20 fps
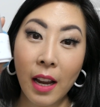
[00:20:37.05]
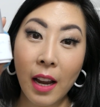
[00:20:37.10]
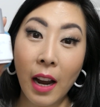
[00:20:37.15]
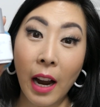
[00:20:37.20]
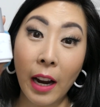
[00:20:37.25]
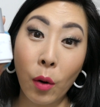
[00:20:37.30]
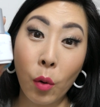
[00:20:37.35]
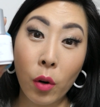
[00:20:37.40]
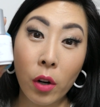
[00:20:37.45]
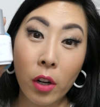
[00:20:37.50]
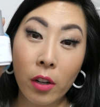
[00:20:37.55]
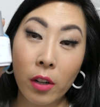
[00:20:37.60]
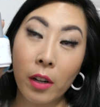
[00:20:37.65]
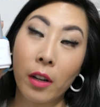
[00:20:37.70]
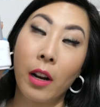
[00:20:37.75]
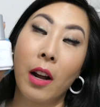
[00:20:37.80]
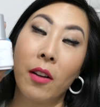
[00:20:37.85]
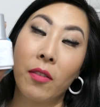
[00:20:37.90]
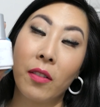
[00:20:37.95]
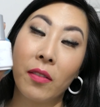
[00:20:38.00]
I ordered it
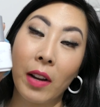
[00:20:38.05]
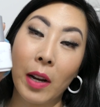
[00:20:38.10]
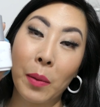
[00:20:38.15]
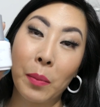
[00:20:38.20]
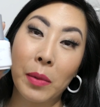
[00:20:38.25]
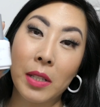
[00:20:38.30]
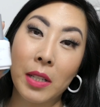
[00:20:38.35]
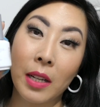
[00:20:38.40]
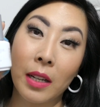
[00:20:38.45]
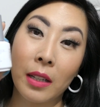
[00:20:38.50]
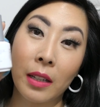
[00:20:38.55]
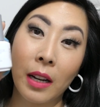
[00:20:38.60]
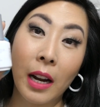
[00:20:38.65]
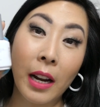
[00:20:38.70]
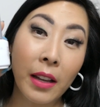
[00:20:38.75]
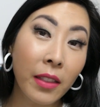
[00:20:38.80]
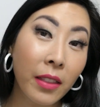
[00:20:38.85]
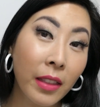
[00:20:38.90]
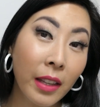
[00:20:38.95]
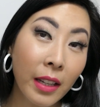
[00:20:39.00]
off of Amazon. I
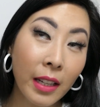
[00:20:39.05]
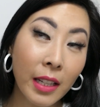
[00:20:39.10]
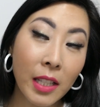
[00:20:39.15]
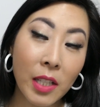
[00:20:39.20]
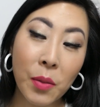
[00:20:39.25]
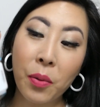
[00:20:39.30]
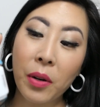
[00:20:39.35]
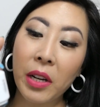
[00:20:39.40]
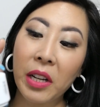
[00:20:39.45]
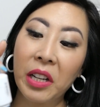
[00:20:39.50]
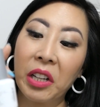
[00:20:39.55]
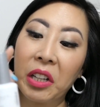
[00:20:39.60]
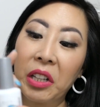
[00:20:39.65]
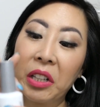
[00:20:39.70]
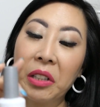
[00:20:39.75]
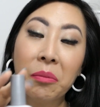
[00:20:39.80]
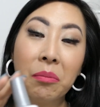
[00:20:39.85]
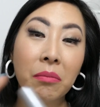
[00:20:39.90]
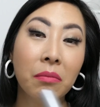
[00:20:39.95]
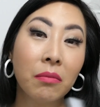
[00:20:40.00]
think it's pretty
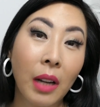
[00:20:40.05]
good.